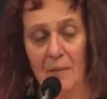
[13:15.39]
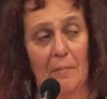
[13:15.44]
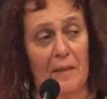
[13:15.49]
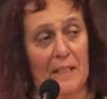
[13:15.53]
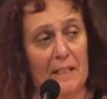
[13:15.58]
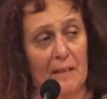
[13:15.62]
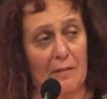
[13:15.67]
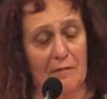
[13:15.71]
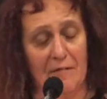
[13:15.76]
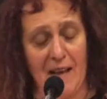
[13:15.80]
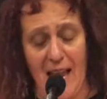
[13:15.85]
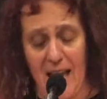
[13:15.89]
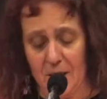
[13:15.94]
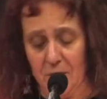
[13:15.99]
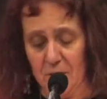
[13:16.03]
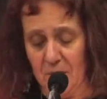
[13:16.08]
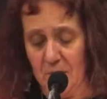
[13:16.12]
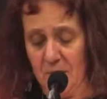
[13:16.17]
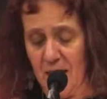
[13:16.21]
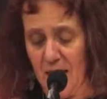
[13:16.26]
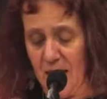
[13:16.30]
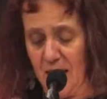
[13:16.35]
But the
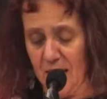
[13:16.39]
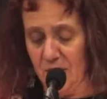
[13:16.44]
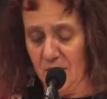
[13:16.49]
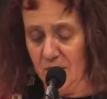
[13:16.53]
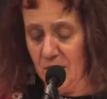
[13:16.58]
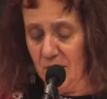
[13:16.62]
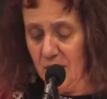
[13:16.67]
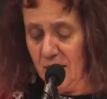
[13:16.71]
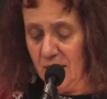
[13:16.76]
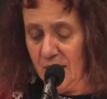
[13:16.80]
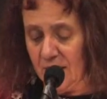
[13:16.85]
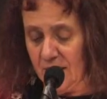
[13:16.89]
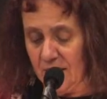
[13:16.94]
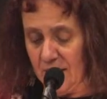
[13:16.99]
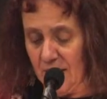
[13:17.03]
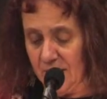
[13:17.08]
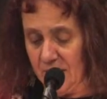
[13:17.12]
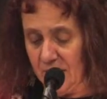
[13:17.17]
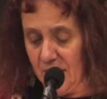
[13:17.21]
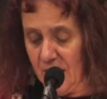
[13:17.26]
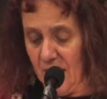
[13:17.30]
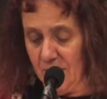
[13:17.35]
fact remains
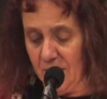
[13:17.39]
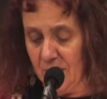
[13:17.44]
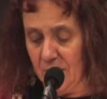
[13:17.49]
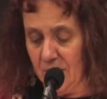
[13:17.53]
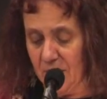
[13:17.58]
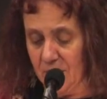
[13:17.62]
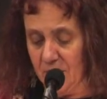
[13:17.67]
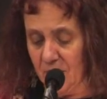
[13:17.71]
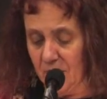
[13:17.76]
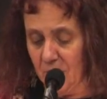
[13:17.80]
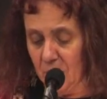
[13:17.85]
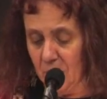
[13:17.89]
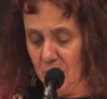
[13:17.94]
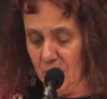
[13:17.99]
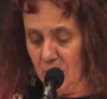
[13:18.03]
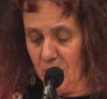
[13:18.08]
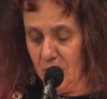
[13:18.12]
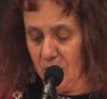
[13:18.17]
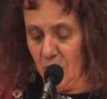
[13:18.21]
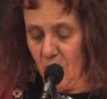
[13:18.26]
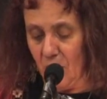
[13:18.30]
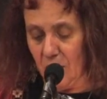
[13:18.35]
that the governments of the
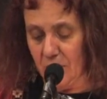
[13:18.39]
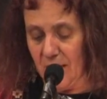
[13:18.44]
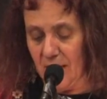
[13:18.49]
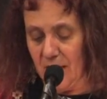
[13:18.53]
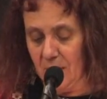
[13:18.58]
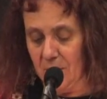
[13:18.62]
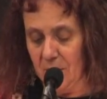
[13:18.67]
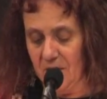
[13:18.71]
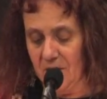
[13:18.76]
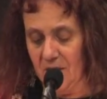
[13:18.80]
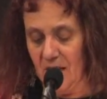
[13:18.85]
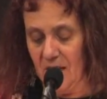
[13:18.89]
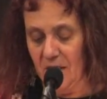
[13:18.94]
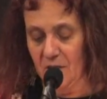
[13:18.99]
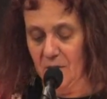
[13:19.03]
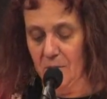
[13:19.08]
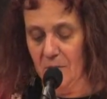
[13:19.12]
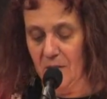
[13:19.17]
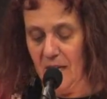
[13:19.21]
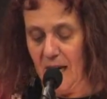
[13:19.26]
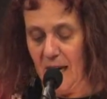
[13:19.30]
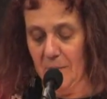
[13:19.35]
world already
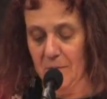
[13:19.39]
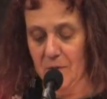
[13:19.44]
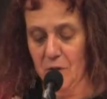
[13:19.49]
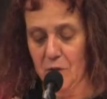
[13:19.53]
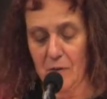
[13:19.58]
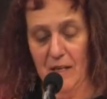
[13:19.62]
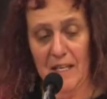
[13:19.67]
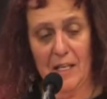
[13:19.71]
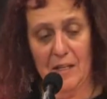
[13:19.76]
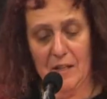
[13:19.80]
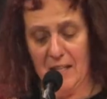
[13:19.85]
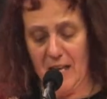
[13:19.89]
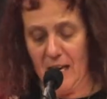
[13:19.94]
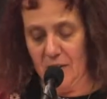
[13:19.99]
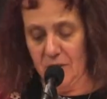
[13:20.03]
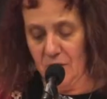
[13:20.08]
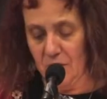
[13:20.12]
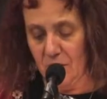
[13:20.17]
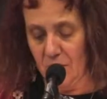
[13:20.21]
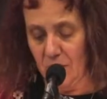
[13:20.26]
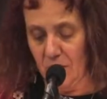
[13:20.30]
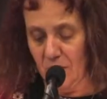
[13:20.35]
possess perhaps
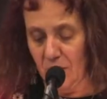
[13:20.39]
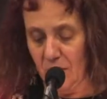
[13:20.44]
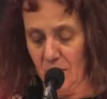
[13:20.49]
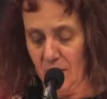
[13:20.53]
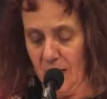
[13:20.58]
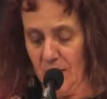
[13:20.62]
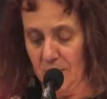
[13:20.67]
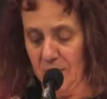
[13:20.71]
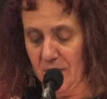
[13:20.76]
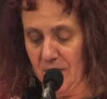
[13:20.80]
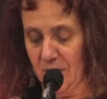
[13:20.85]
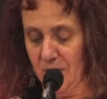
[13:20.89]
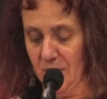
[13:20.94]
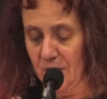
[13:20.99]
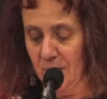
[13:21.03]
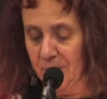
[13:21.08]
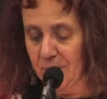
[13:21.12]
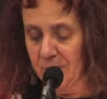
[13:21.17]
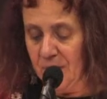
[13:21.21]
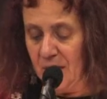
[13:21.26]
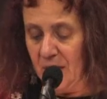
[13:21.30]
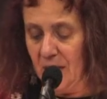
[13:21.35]
20,000 nuclear
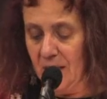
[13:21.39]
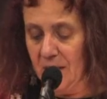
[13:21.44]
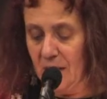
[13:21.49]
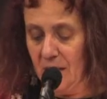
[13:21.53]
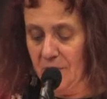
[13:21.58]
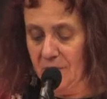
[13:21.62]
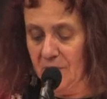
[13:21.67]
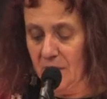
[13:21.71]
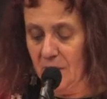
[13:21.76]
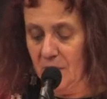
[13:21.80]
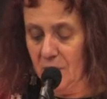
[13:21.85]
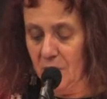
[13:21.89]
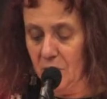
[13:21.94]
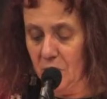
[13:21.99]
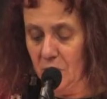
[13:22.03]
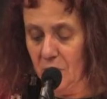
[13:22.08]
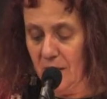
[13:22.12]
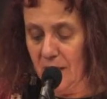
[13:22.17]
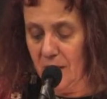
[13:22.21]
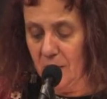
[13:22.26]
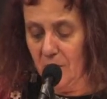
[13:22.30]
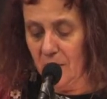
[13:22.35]
weapons, enough to
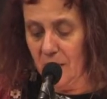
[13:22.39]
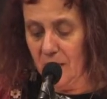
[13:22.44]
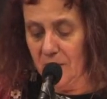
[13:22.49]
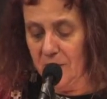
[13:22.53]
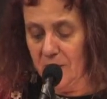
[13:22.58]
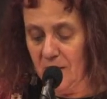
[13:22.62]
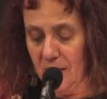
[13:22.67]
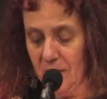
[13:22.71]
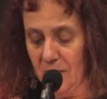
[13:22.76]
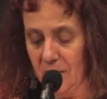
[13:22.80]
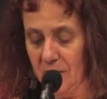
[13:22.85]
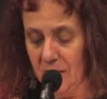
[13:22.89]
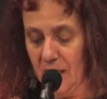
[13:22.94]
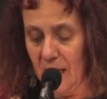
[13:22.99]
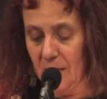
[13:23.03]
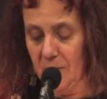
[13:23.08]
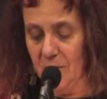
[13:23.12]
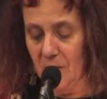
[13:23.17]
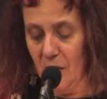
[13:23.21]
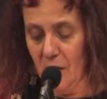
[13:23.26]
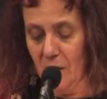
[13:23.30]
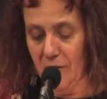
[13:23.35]
destroy the world several
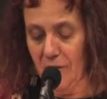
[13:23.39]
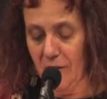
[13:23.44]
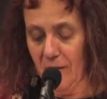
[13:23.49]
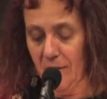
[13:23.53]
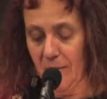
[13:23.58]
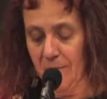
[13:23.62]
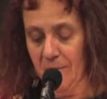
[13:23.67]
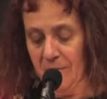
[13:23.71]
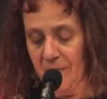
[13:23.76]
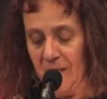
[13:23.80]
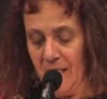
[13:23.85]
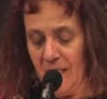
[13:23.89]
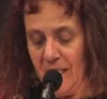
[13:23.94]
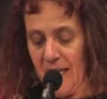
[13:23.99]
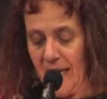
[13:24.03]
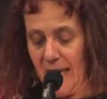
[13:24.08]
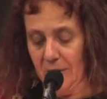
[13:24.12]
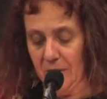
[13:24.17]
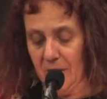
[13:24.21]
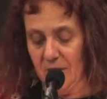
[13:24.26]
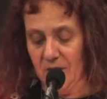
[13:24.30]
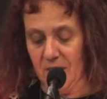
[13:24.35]
times over,
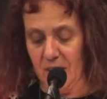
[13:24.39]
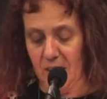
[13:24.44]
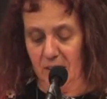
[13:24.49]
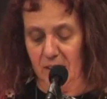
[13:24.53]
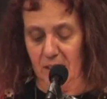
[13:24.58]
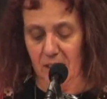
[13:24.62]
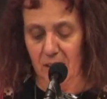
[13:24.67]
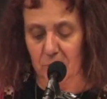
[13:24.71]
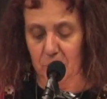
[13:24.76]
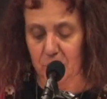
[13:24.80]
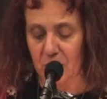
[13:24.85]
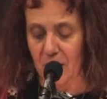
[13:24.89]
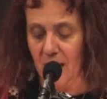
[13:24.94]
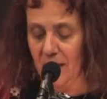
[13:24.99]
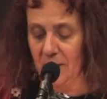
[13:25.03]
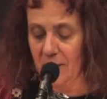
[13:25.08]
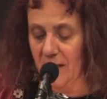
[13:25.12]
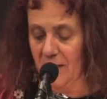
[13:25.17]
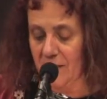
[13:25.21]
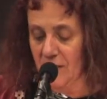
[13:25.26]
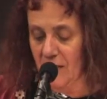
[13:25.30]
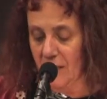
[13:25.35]
and we've seen little
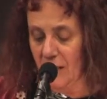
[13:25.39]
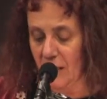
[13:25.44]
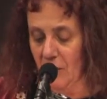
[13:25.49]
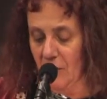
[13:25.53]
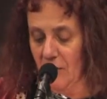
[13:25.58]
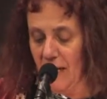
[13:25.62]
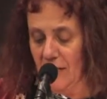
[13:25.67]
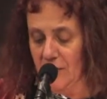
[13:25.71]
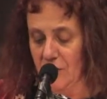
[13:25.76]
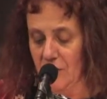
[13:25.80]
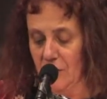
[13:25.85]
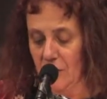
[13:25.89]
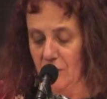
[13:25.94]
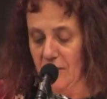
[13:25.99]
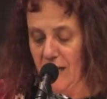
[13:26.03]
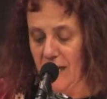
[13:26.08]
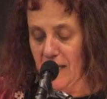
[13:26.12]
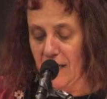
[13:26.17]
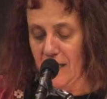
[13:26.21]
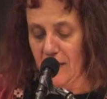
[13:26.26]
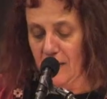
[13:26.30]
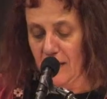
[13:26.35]
progress in the quest to
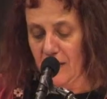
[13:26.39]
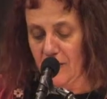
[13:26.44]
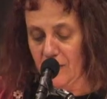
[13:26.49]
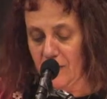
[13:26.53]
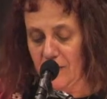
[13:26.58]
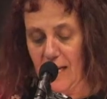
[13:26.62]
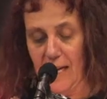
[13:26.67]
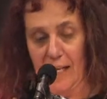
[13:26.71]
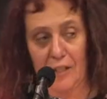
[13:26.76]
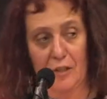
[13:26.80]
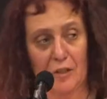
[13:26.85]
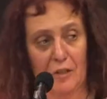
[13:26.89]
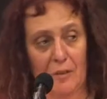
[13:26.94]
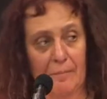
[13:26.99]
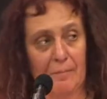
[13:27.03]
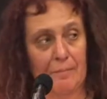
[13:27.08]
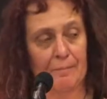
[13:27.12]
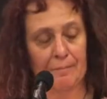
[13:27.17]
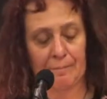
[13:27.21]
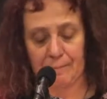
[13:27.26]
rein in this danger.